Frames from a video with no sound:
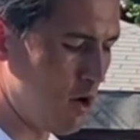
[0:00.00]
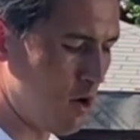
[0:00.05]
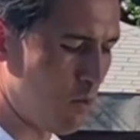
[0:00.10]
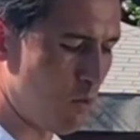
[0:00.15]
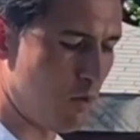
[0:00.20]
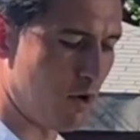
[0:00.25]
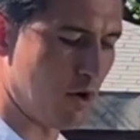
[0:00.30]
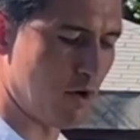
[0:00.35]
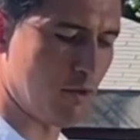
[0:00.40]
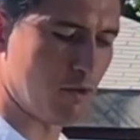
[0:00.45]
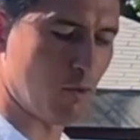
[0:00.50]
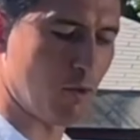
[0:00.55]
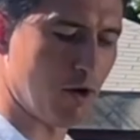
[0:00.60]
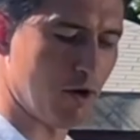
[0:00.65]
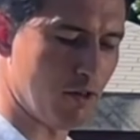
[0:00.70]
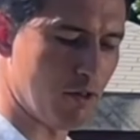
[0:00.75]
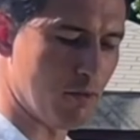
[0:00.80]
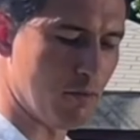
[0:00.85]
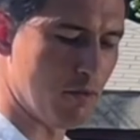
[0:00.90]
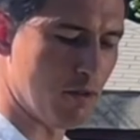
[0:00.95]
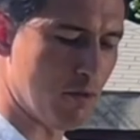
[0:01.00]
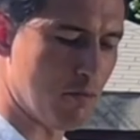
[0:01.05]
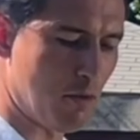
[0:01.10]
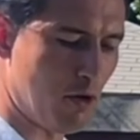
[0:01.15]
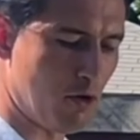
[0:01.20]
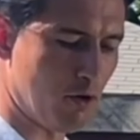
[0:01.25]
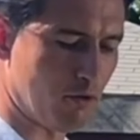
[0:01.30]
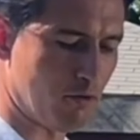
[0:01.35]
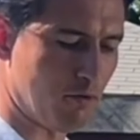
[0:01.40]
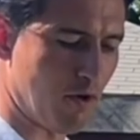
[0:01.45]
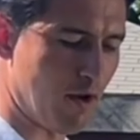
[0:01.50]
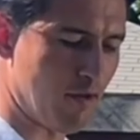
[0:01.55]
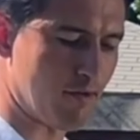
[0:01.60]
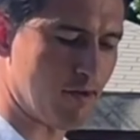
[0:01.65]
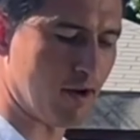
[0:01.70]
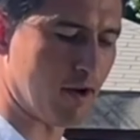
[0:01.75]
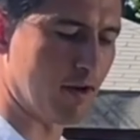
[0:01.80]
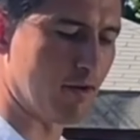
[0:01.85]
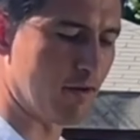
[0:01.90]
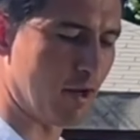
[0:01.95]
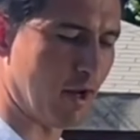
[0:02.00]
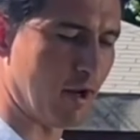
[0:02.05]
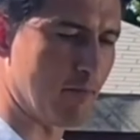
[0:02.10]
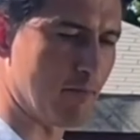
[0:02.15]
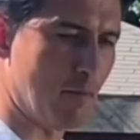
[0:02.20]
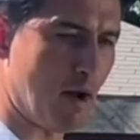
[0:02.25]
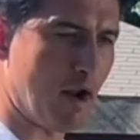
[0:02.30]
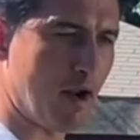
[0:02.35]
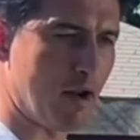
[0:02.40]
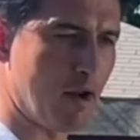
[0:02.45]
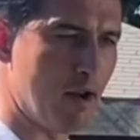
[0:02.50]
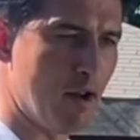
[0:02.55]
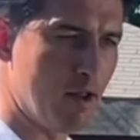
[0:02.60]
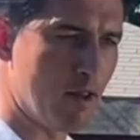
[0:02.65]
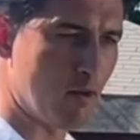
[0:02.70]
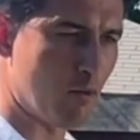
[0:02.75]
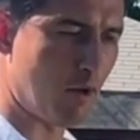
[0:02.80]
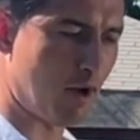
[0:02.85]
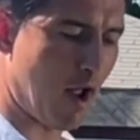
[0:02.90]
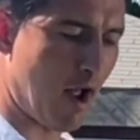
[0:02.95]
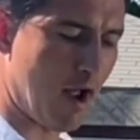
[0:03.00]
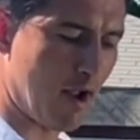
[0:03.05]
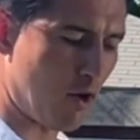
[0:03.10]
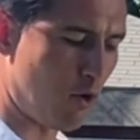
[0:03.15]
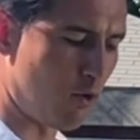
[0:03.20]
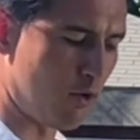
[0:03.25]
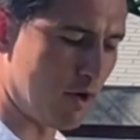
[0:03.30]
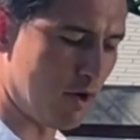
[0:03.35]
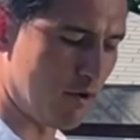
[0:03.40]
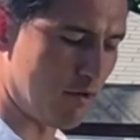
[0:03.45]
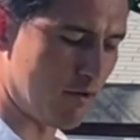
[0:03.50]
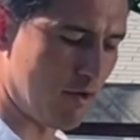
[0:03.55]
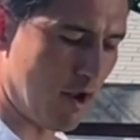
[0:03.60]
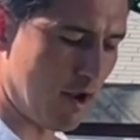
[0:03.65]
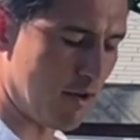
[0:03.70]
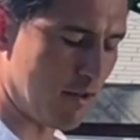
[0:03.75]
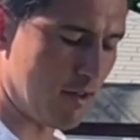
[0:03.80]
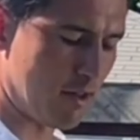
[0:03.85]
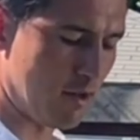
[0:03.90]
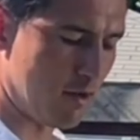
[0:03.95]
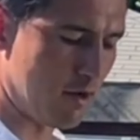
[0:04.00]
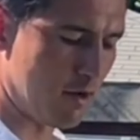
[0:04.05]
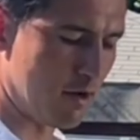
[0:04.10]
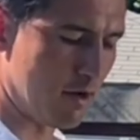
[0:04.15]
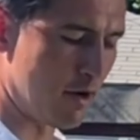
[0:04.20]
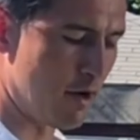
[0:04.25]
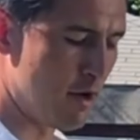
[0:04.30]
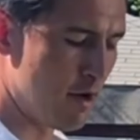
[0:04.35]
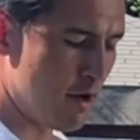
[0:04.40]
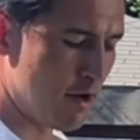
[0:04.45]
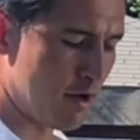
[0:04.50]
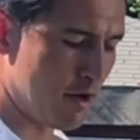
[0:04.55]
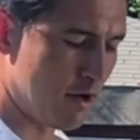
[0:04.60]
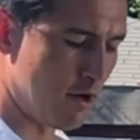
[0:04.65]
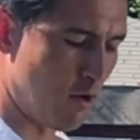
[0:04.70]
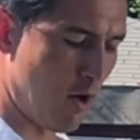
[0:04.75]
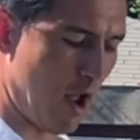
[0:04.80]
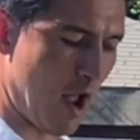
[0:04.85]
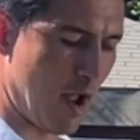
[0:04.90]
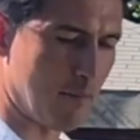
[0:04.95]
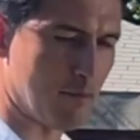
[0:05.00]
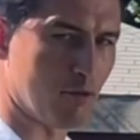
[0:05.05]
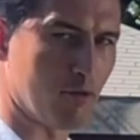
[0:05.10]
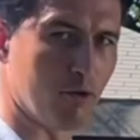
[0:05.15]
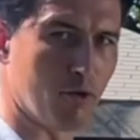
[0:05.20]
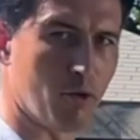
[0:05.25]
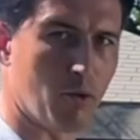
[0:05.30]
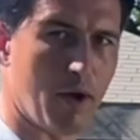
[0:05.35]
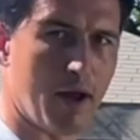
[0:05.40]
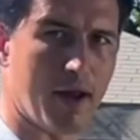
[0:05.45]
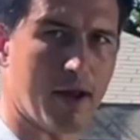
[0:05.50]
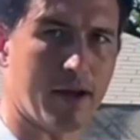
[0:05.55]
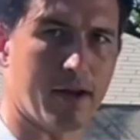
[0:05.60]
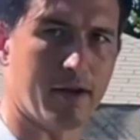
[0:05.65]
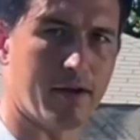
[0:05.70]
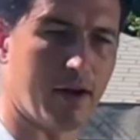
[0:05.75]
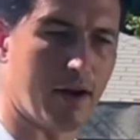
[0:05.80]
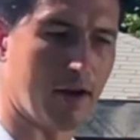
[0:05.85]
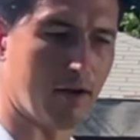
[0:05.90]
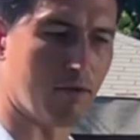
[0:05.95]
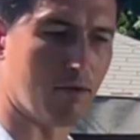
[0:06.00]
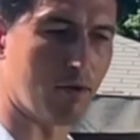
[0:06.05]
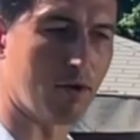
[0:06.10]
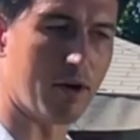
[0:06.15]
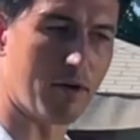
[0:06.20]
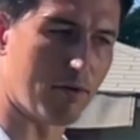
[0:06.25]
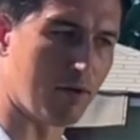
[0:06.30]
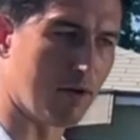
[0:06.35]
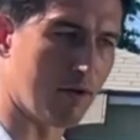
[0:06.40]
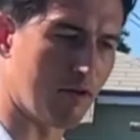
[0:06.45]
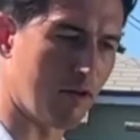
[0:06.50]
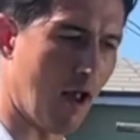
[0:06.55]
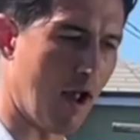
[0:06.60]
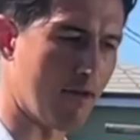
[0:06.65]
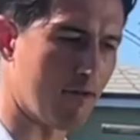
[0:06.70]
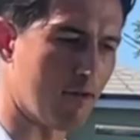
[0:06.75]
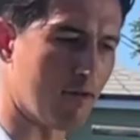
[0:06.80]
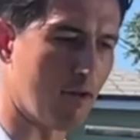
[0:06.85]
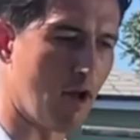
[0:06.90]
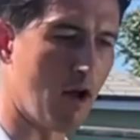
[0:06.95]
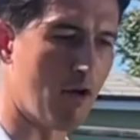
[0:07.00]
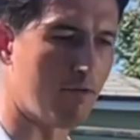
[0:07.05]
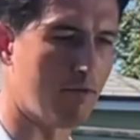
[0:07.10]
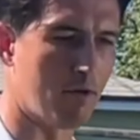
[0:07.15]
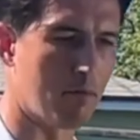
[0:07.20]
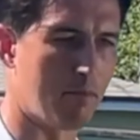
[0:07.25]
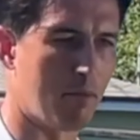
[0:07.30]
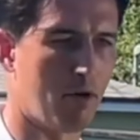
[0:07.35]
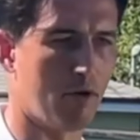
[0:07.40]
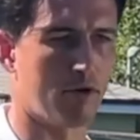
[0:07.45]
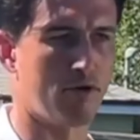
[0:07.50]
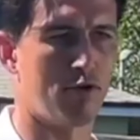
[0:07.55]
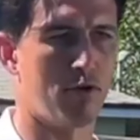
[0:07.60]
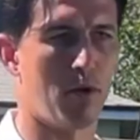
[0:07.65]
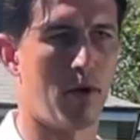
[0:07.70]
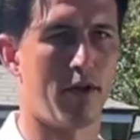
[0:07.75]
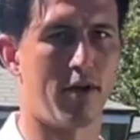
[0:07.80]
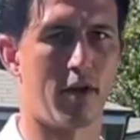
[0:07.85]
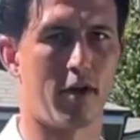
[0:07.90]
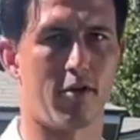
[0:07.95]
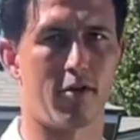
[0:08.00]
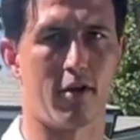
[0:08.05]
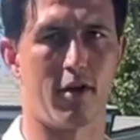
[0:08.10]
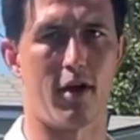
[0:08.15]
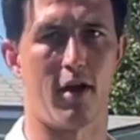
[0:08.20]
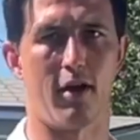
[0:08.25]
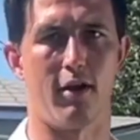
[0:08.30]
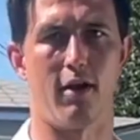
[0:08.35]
where the ball is facing. And the way I hold it is not the, you know, absolute way, and for different sizes of footballs too, I think it's going to end